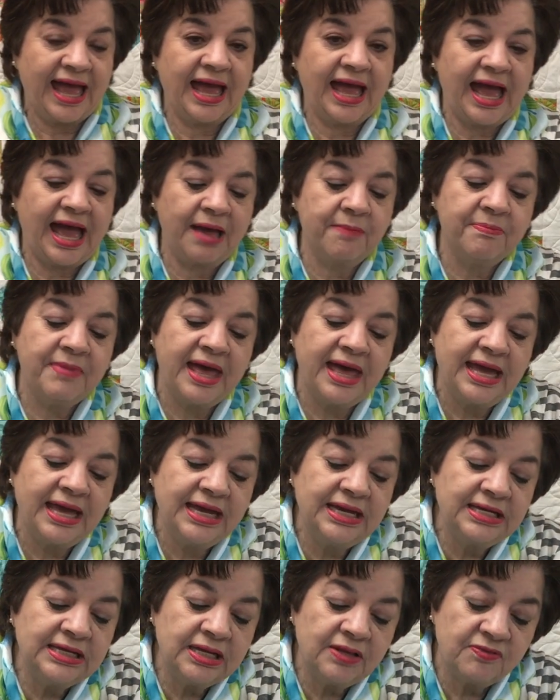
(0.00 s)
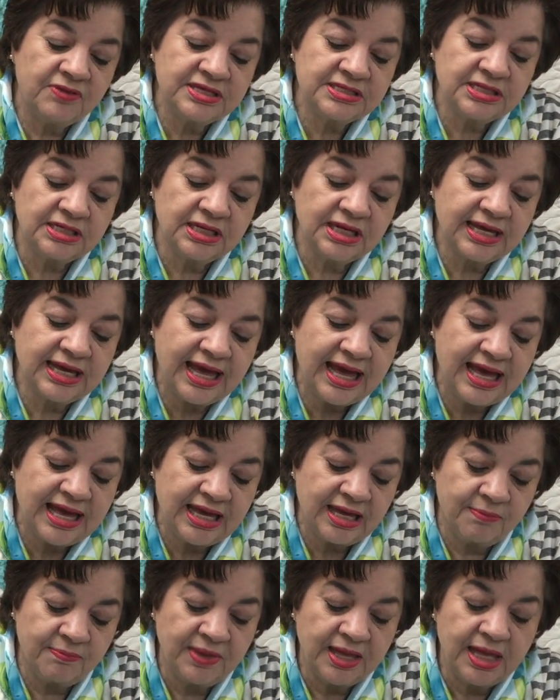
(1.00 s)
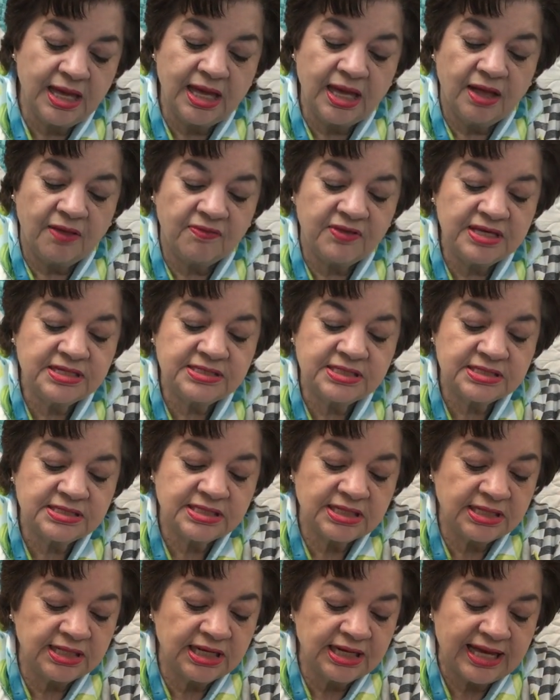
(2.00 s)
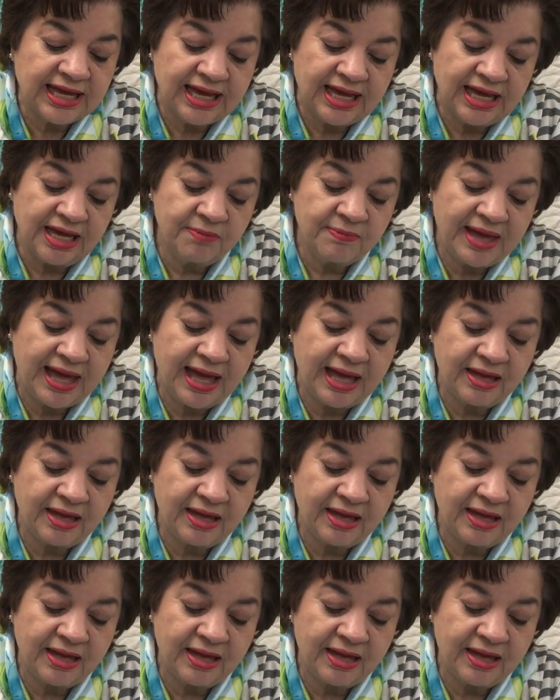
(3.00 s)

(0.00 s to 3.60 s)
I made this little game. This is the little game.